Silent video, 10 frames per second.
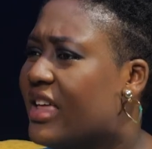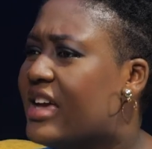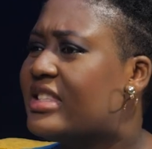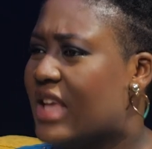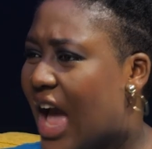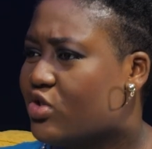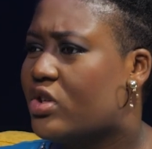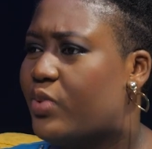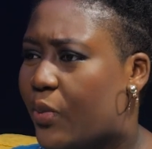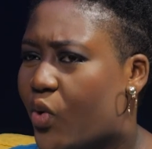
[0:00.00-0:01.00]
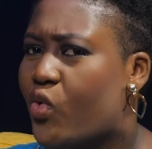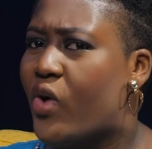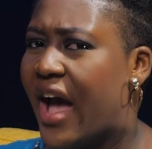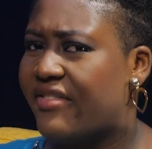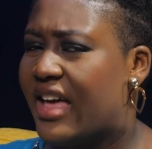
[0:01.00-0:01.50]
that there's actually people
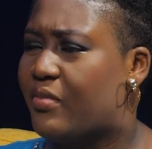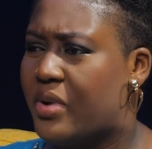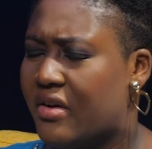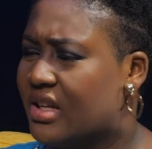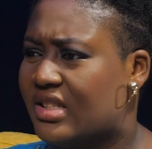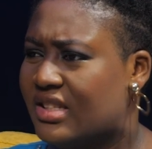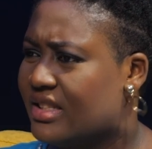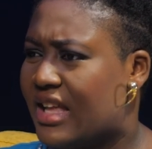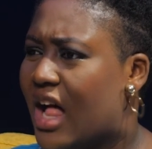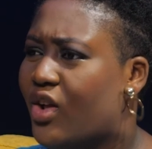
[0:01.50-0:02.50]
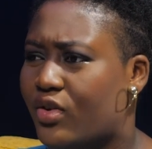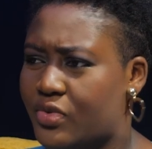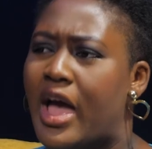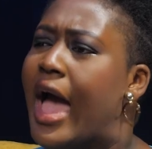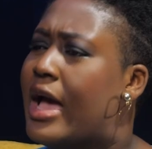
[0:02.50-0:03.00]
who have that parenting style
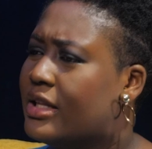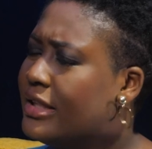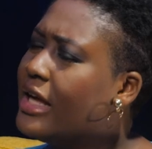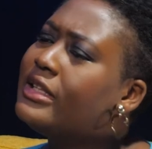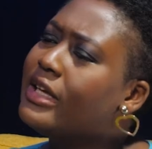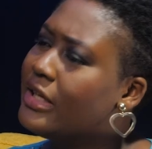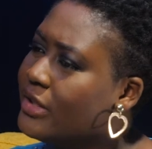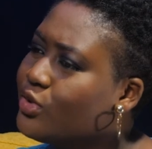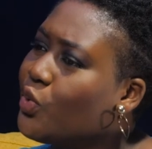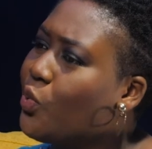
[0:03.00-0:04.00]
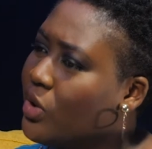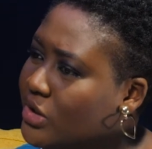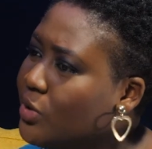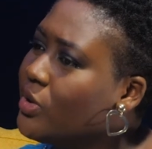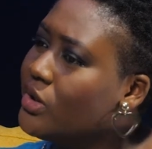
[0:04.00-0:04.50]
of let the kids do
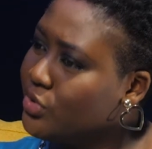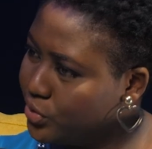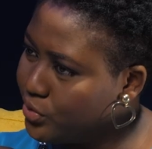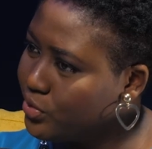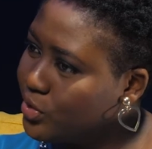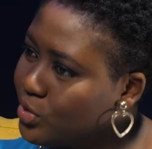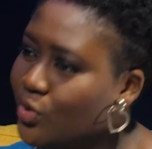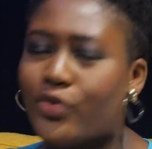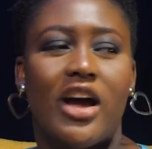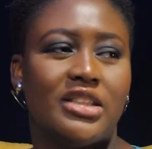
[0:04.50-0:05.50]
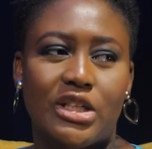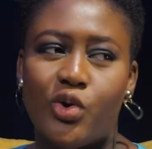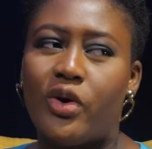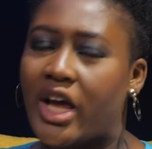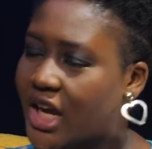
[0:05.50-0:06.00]
what they want to do, so far as they
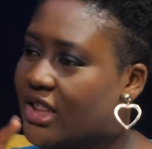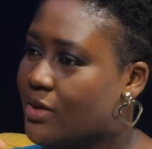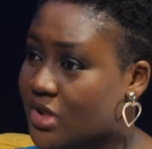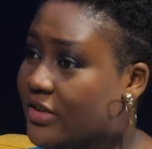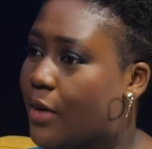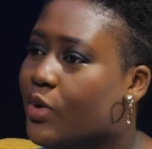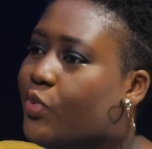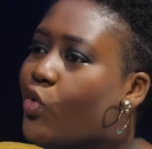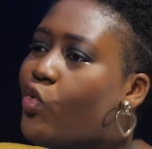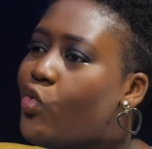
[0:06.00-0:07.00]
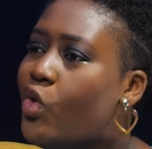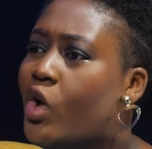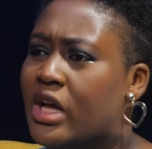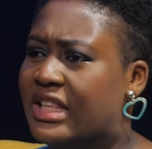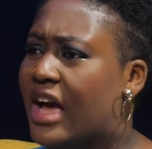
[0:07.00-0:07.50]
don't hurt them. So there are people
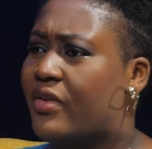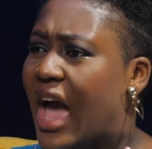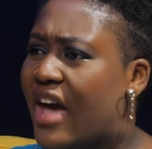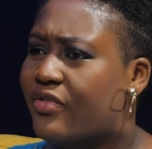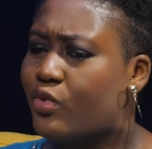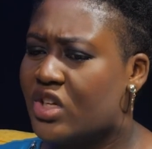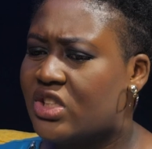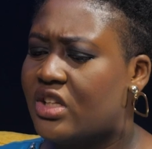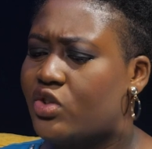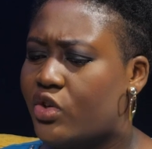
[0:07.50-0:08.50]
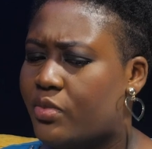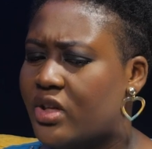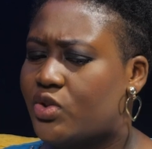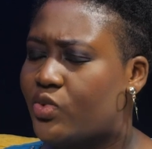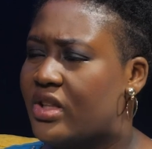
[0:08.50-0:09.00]
I've watched a
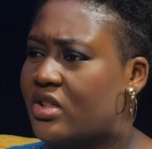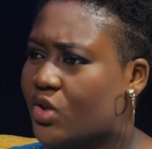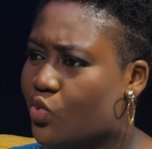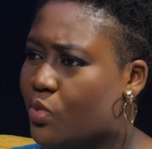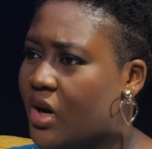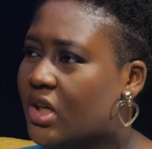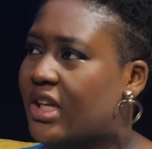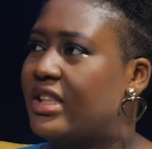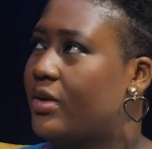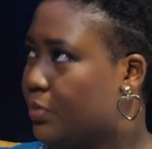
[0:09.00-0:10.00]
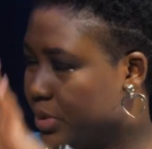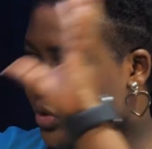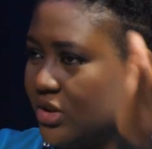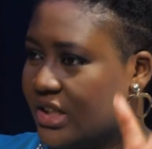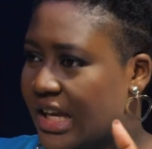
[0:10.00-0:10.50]
documentary where there's a woman in a
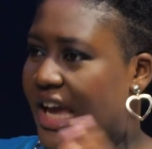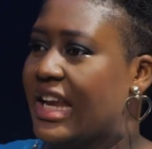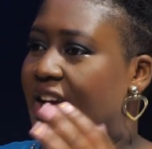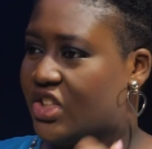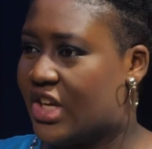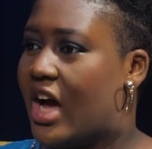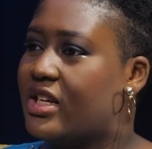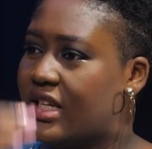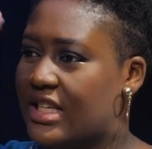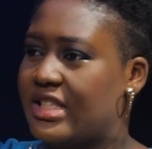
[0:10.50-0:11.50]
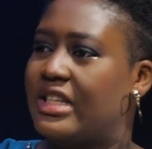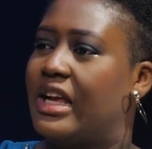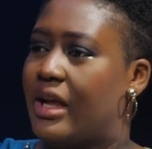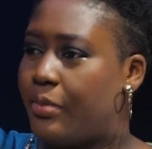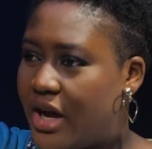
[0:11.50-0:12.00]
building and her child is in
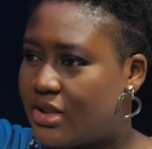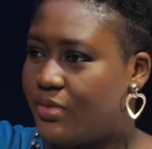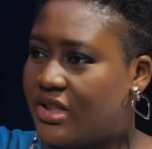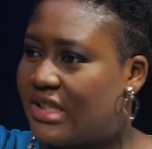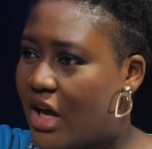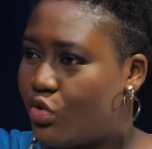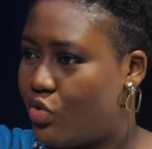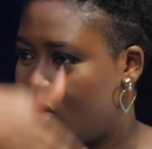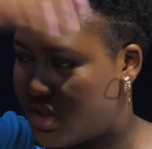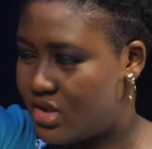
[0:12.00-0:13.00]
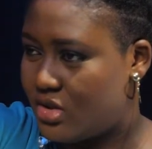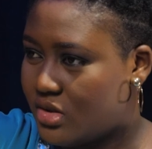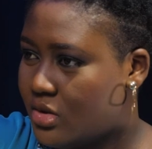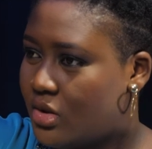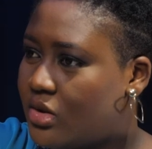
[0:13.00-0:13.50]
an apartment across
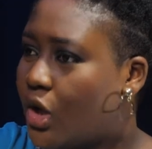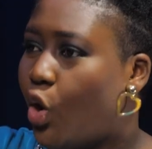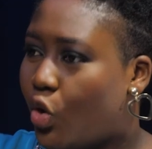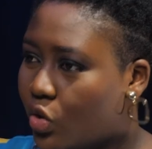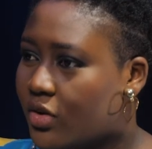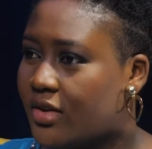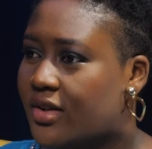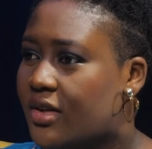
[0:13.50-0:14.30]
the hall.